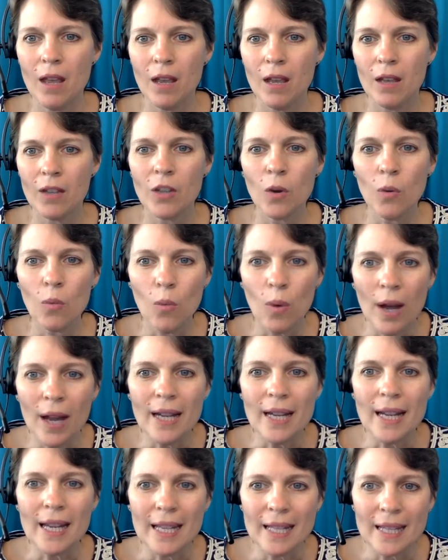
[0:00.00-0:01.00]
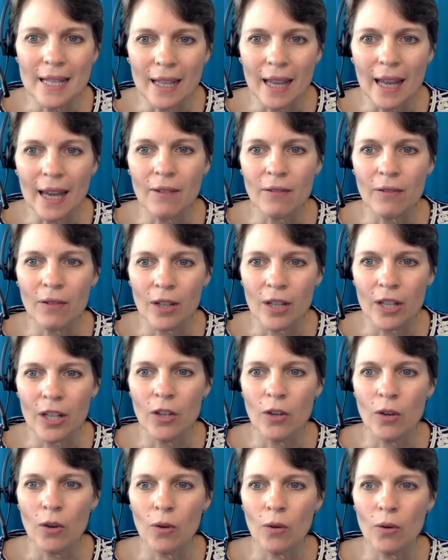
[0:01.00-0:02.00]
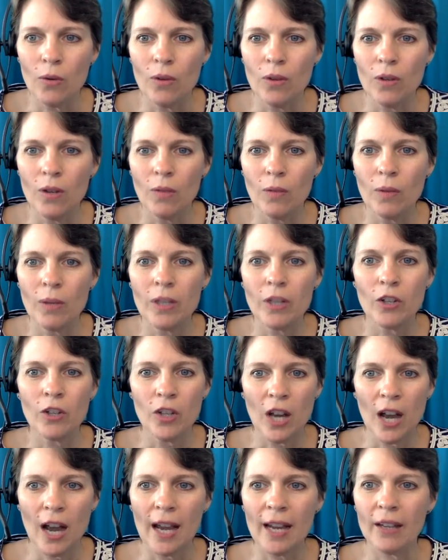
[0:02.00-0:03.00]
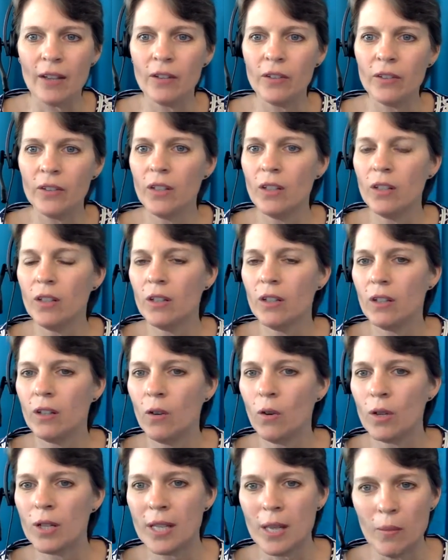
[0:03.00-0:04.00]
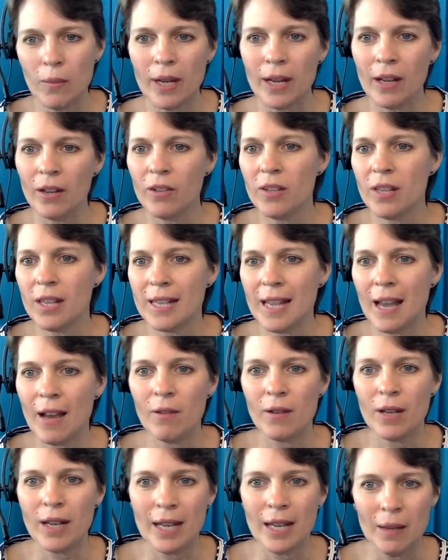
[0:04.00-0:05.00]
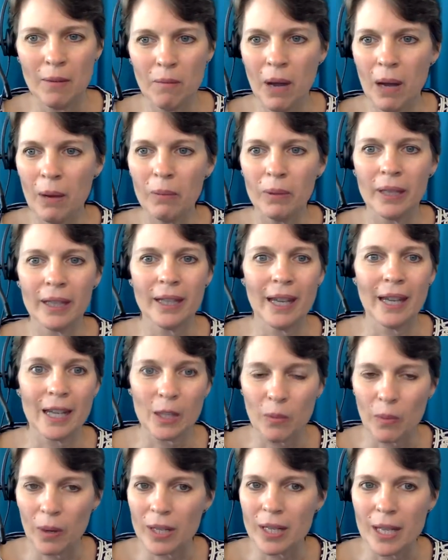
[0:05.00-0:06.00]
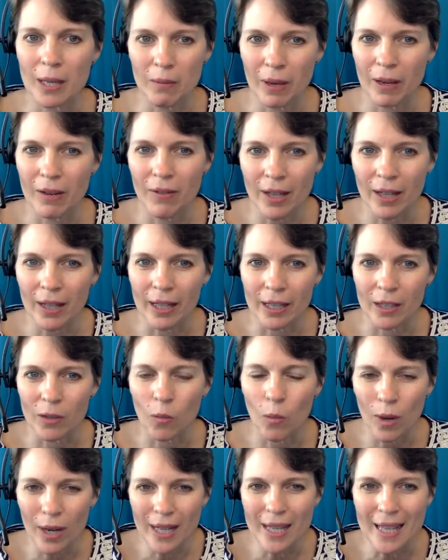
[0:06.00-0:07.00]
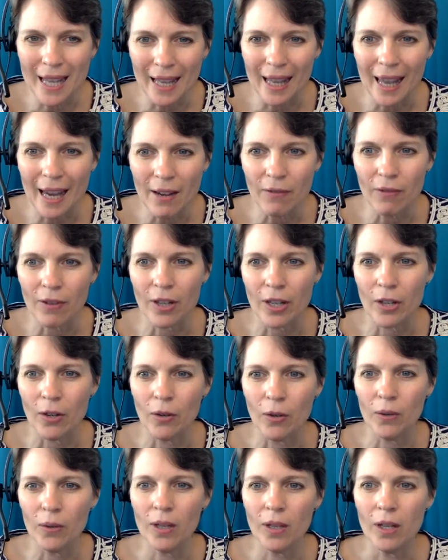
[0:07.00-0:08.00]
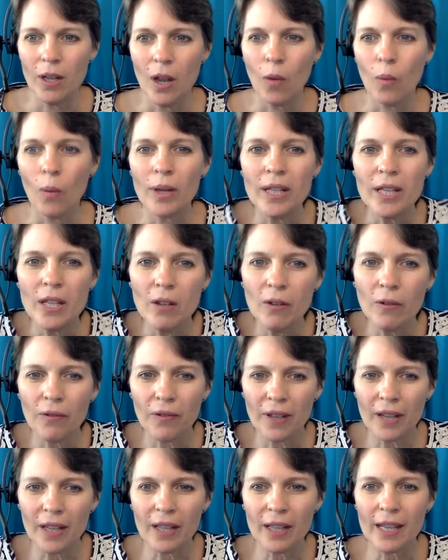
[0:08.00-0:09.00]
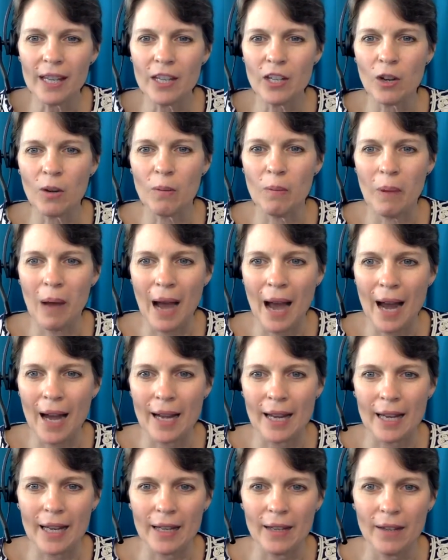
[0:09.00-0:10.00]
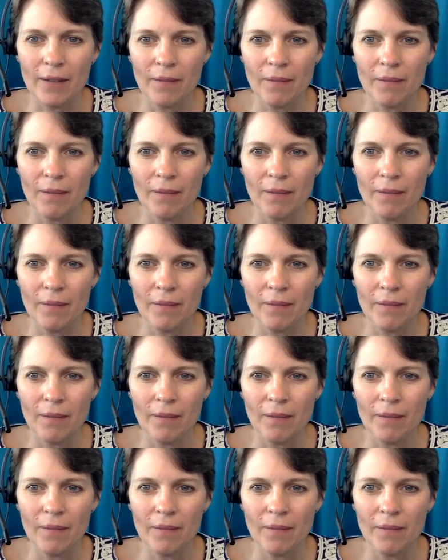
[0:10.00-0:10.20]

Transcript: So, what it's like for you when your child or someone else is out in public expressing big feelings. What is it like for you? What do you feel in your body?